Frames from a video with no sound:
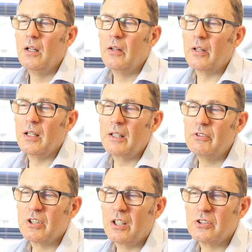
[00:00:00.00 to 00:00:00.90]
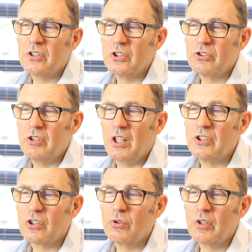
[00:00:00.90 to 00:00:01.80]
The life science industry
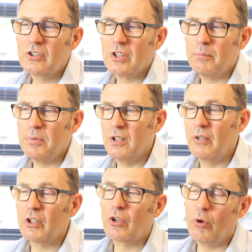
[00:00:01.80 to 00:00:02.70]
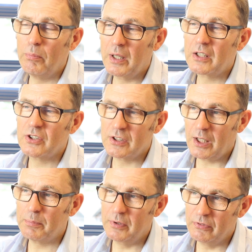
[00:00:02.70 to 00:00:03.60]
is a good example of a complex
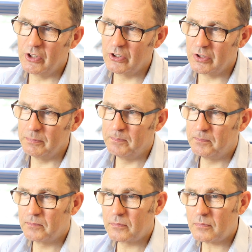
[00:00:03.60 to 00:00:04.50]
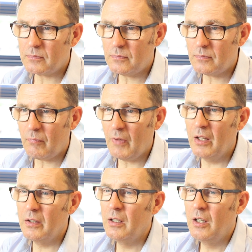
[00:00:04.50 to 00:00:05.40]
adaptive system.
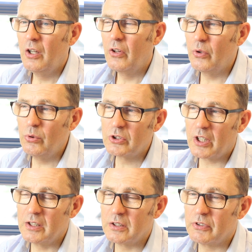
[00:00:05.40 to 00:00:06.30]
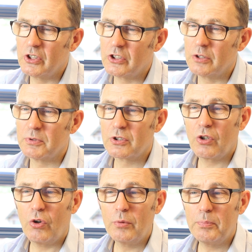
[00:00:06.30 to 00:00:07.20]
And those kinds of systems
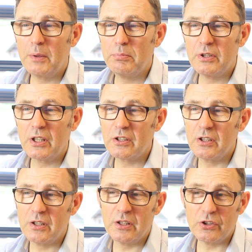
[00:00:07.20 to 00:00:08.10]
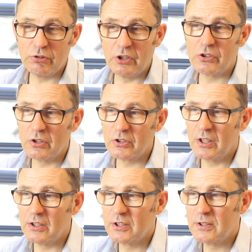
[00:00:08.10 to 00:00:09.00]
can't be predicted in the traditional
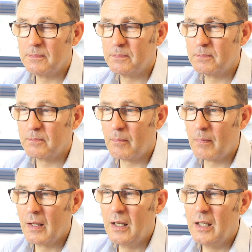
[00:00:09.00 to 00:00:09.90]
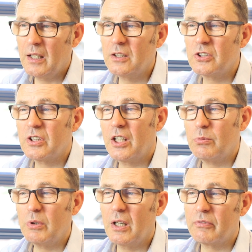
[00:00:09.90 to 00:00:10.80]
sense. Instead,
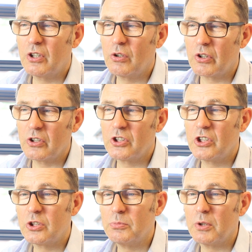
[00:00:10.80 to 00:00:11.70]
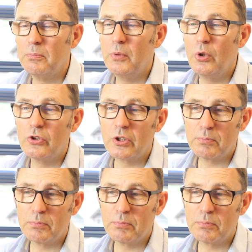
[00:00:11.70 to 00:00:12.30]
we have to look at the system's emerging